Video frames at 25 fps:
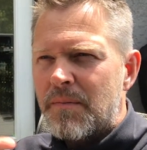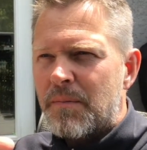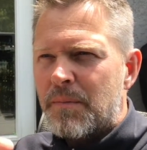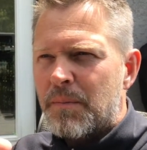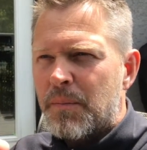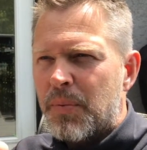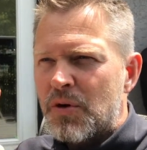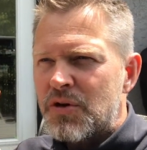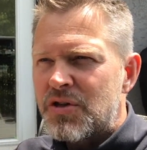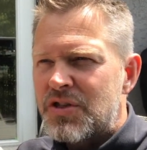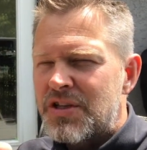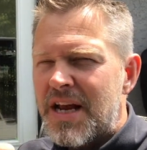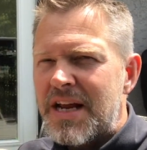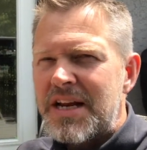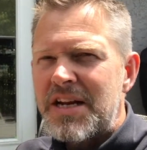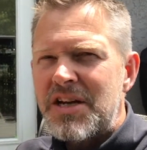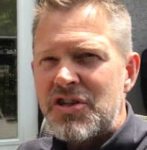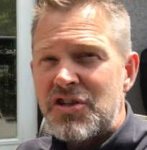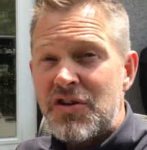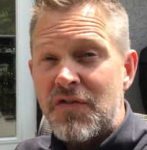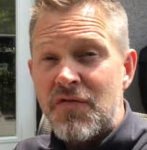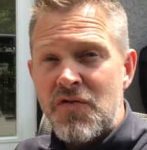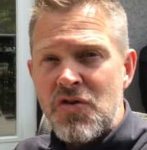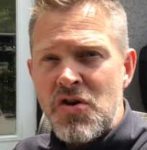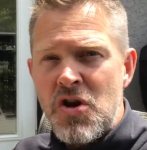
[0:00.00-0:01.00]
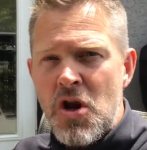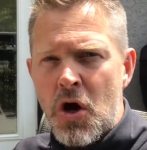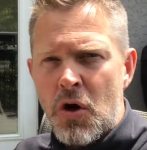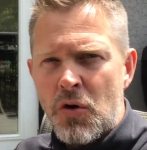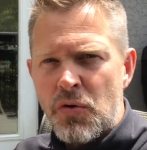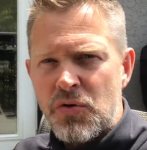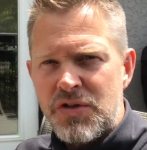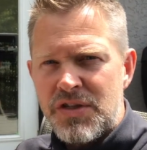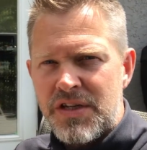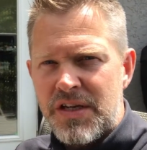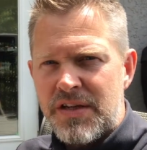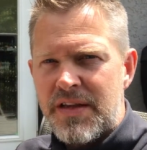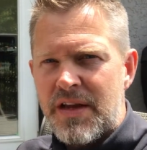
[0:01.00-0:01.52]
percentage of
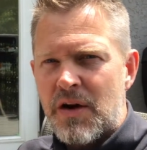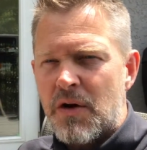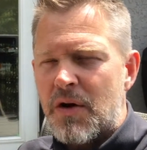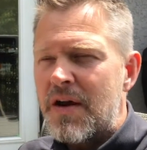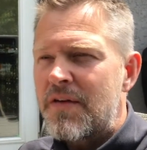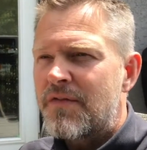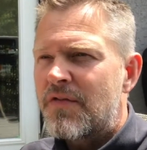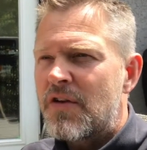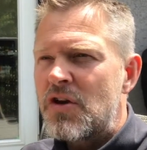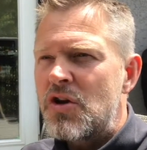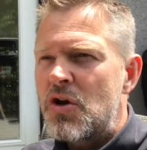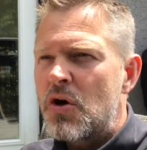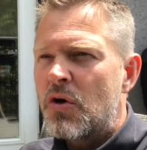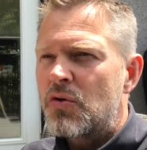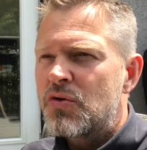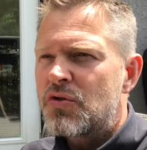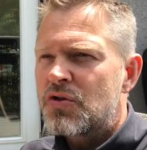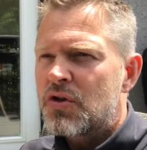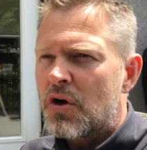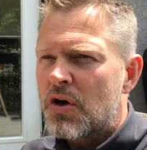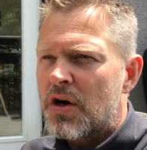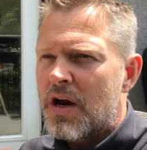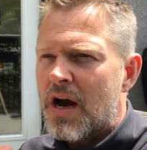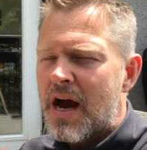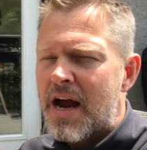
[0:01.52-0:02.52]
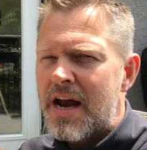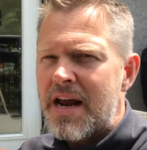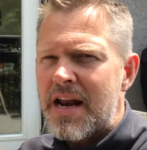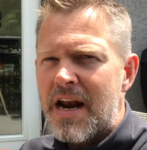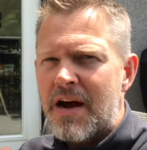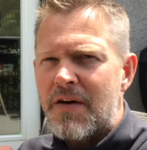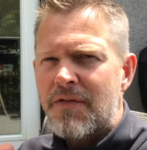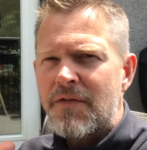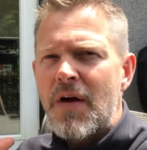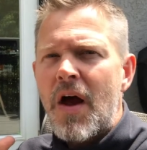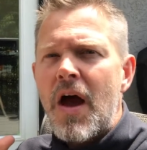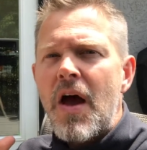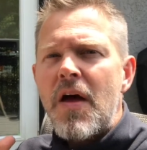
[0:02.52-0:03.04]
no's in there. If the no's aren't high
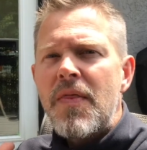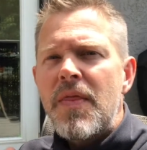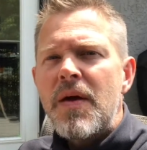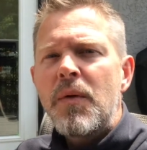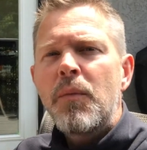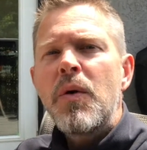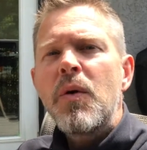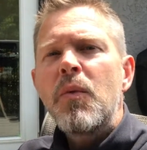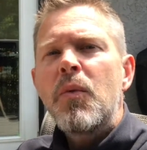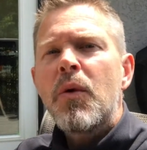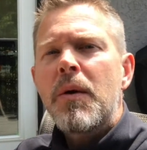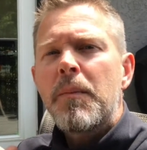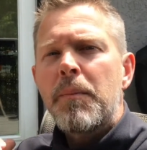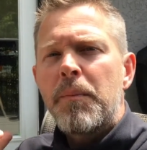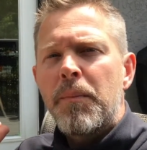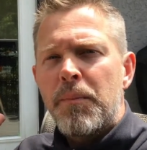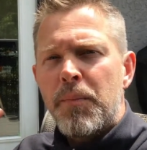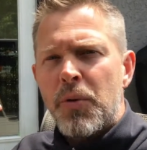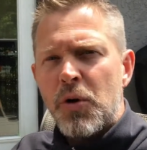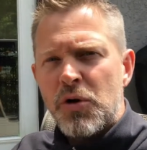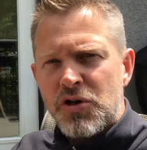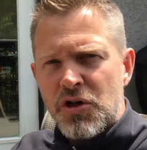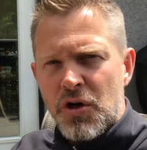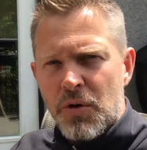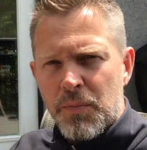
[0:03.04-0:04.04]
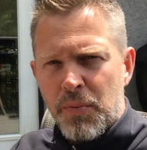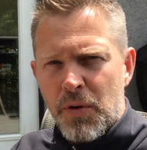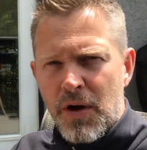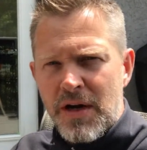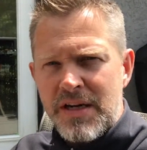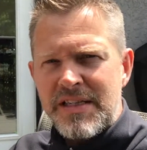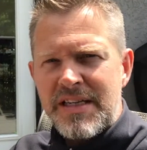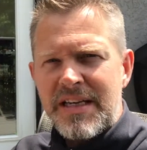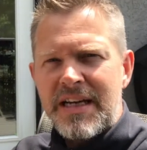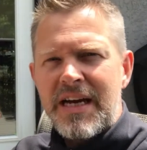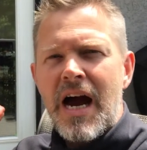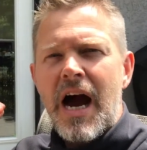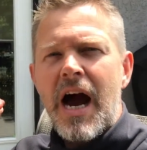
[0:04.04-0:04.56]
enough, then we want to push our
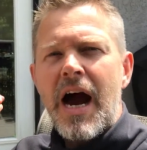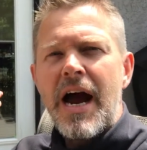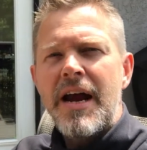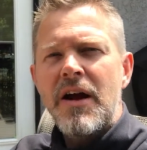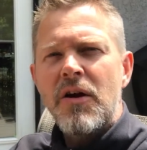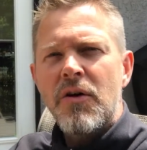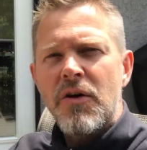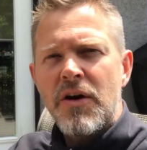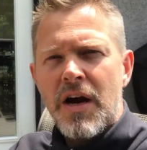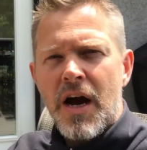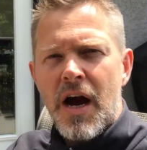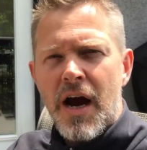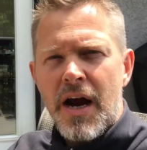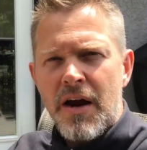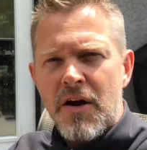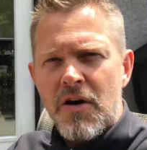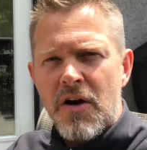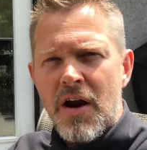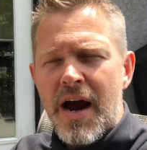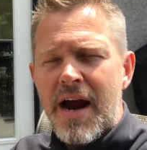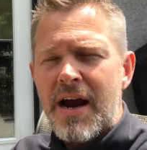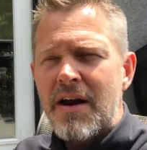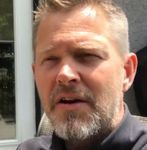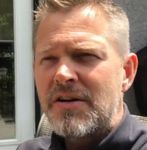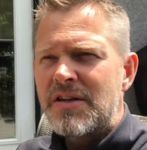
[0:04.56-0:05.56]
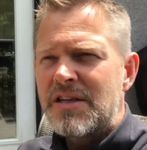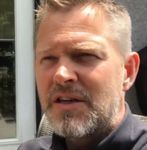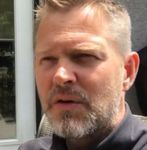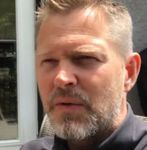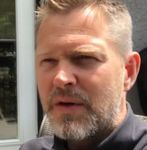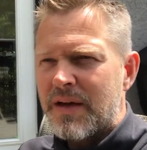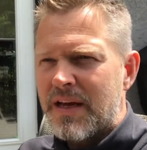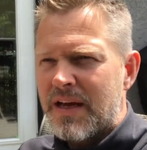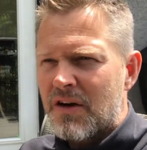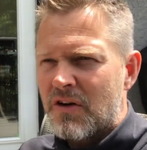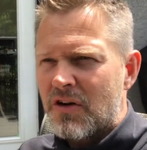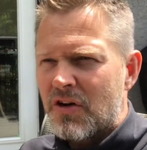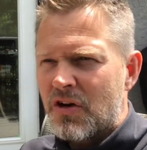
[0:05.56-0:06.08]
pricing higher and higher and higher until we
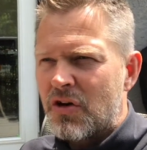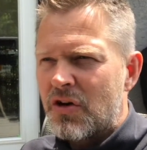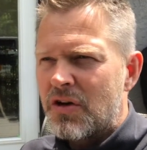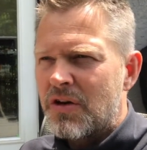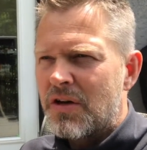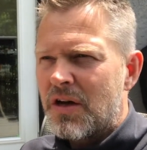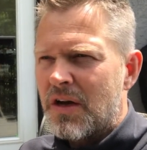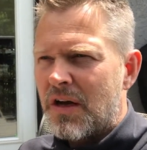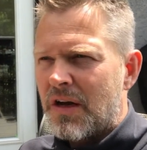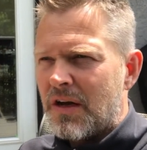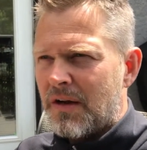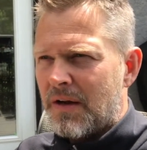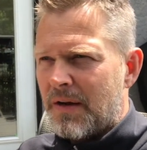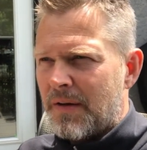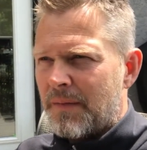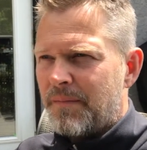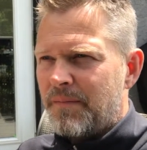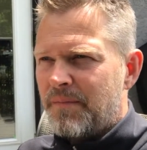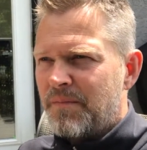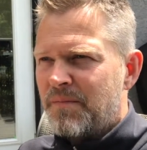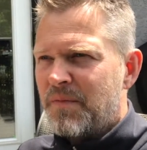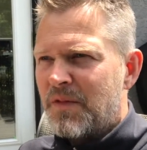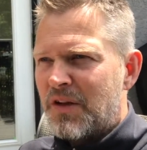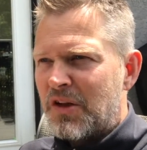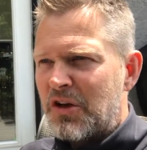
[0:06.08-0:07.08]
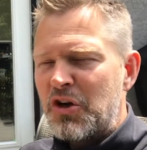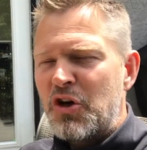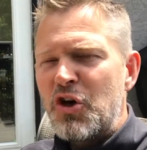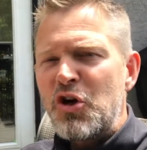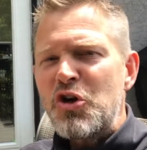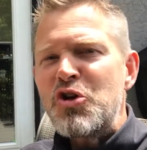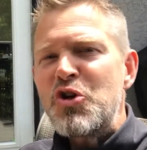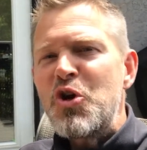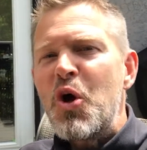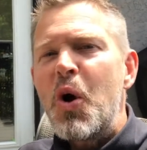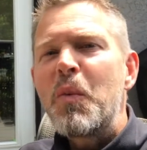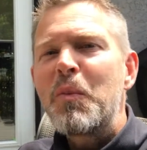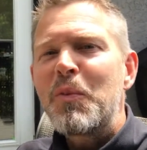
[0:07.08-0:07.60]
get a
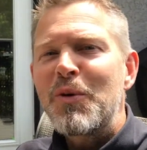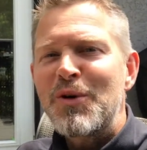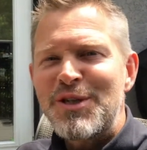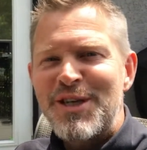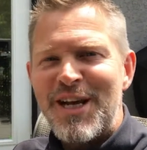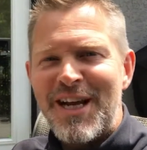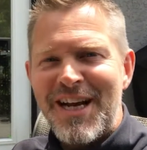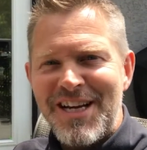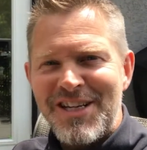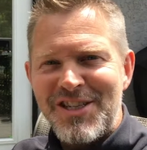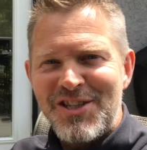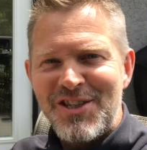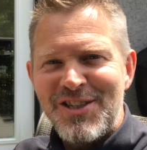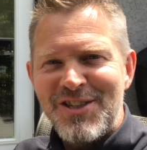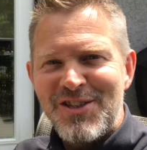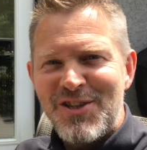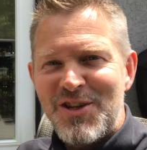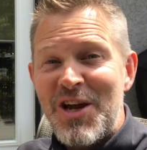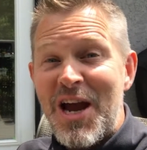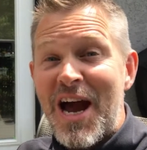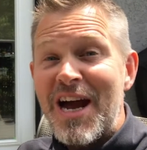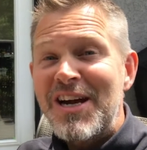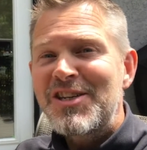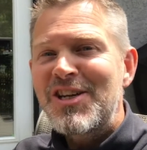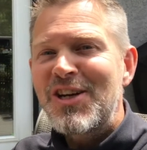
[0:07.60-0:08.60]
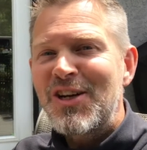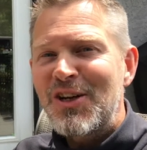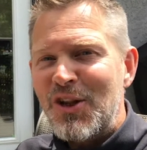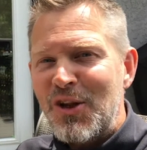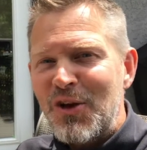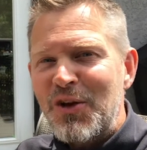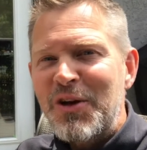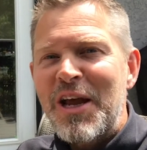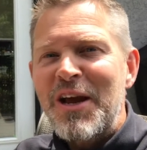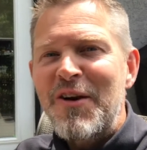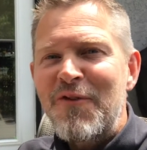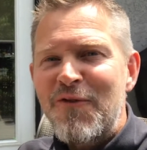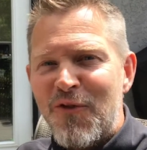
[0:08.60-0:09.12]
good no percentage. So you're actually
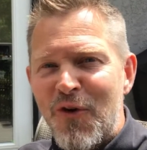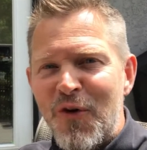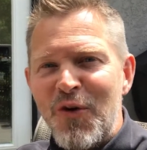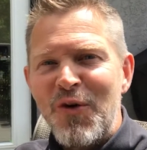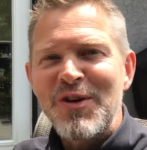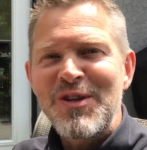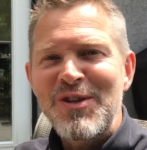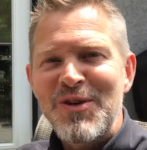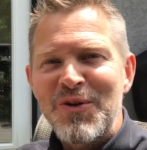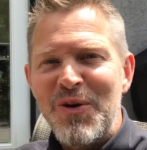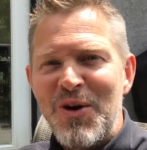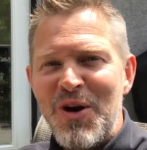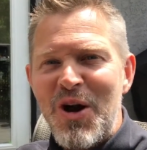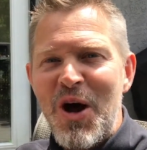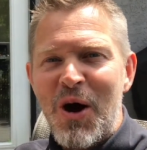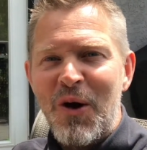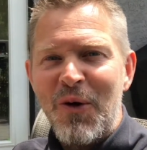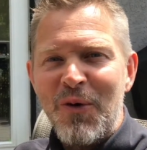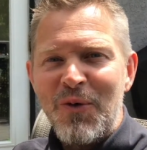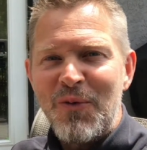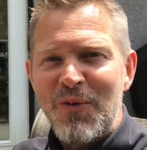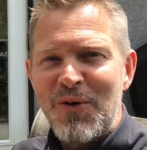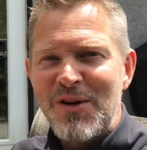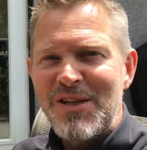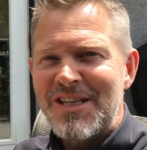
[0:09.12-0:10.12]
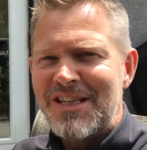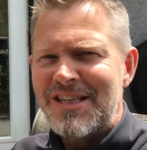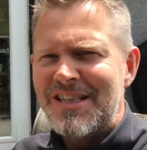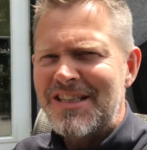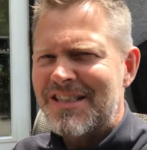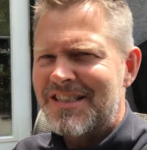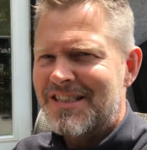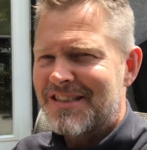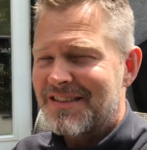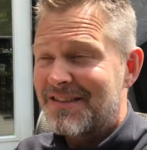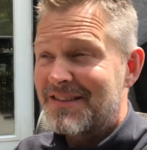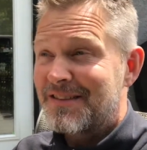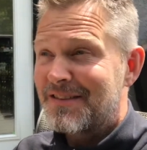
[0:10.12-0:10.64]
looking forward to a no, which
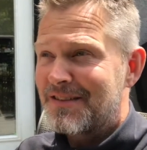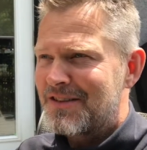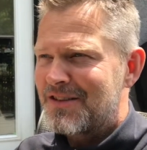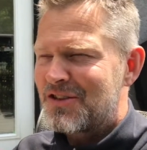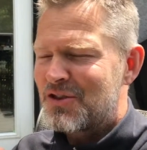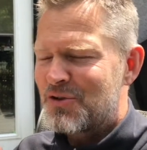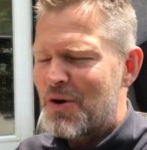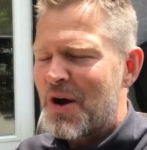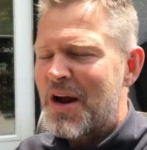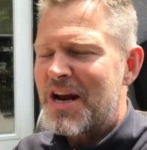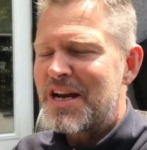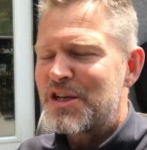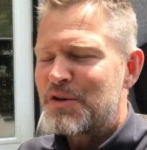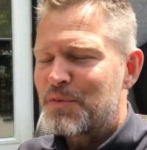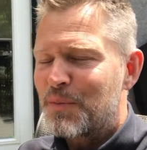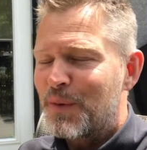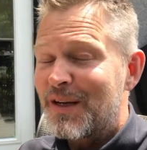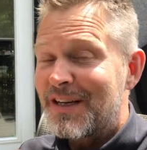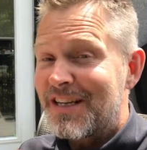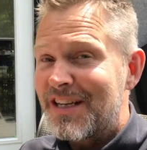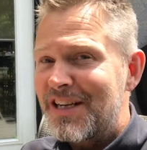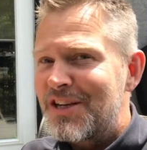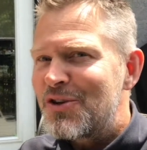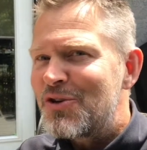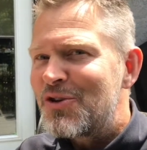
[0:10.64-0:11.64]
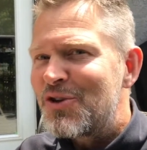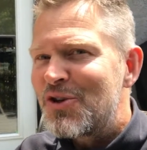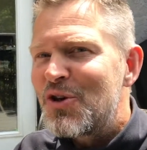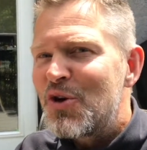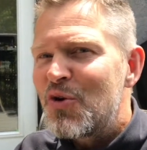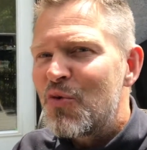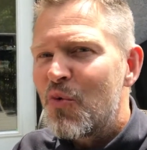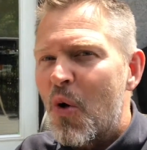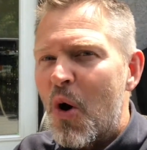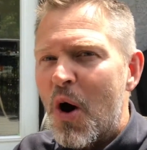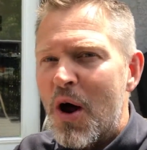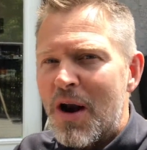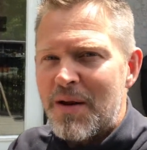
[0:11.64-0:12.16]
is strange, but you do
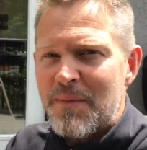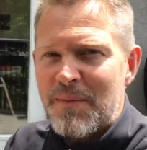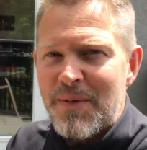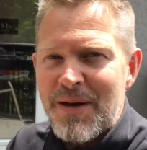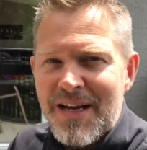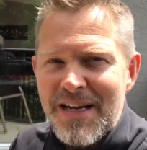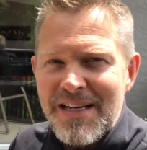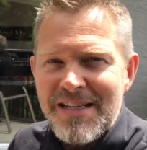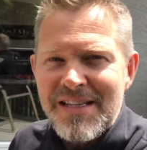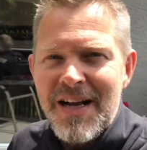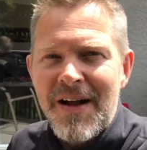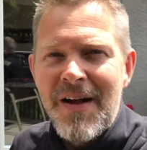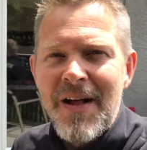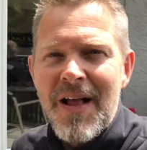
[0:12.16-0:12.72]
want it, because